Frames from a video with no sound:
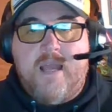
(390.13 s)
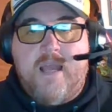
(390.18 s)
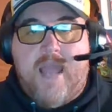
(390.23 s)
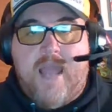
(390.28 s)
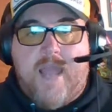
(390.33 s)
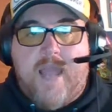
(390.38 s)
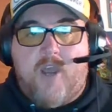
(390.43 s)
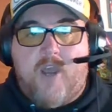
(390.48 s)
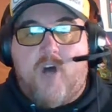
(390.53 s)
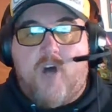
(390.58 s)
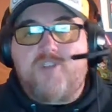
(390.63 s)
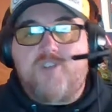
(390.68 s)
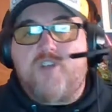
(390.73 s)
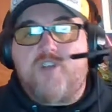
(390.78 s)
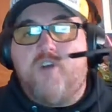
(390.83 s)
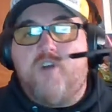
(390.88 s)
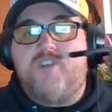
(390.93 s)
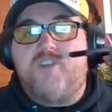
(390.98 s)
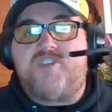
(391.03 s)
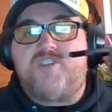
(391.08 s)
And
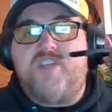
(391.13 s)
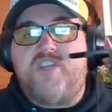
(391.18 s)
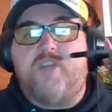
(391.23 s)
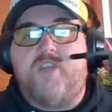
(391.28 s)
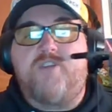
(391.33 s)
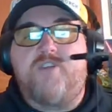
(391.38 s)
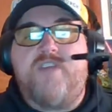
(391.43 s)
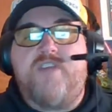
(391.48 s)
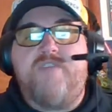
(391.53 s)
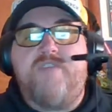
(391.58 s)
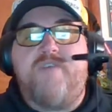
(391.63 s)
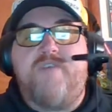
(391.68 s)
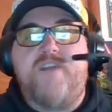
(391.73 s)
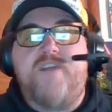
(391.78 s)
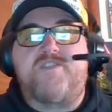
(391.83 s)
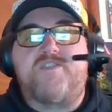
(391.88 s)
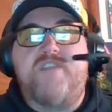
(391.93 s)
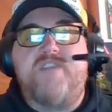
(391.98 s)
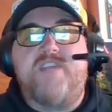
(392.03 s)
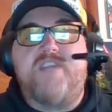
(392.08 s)
also the Steeler
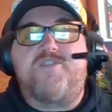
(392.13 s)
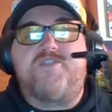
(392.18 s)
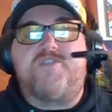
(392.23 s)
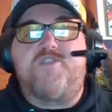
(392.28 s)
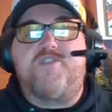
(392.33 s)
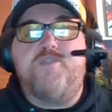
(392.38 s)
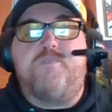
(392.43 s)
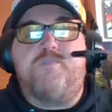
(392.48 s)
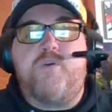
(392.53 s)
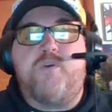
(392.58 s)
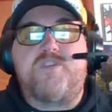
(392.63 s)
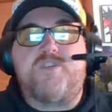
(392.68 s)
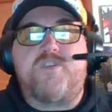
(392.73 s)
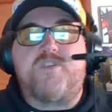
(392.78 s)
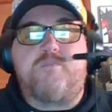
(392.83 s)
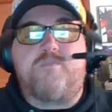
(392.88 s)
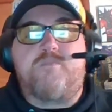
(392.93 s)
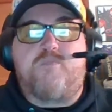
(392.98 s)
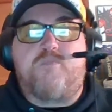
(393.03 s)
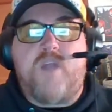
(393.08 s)
defense needs to put
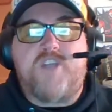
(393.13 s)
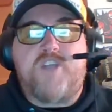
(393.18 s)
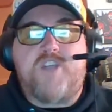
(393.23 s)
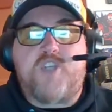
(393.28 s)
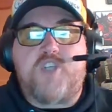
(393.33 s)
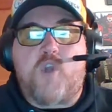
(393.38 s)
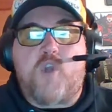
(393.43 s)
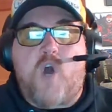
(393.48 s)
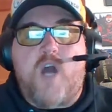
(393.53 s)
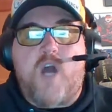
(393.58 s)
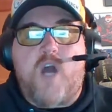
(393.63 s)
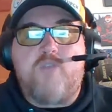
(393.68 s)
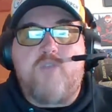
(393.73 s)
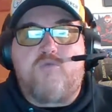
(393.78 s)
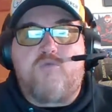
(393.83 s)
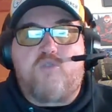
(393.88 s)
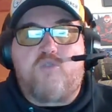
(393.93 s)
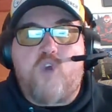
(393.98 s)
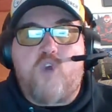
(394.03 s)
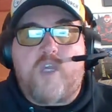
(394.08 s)
some pressure
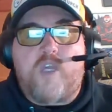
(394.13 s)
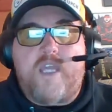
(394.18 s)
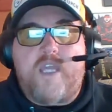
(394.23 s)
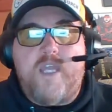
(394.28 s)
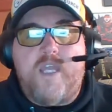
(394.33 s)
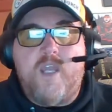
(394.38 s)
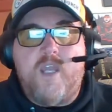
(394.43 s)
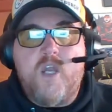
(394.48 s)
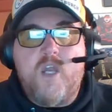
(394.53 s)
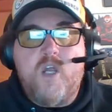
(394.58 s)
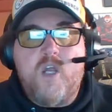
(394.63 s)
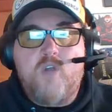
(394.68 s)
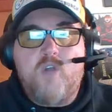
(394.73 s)
on rookie